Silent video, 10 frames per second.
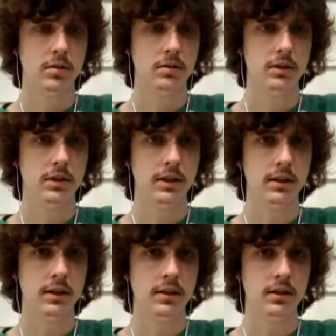
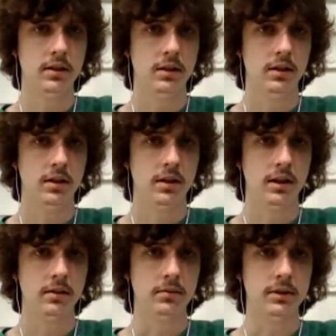Scan.
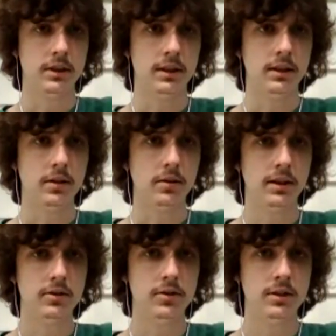I don't see any
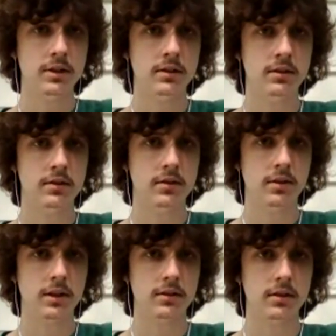questions, so
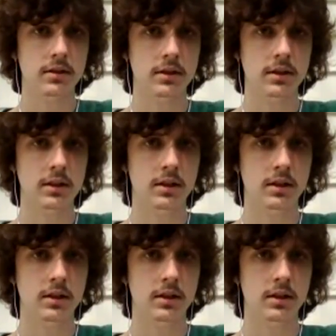that's good.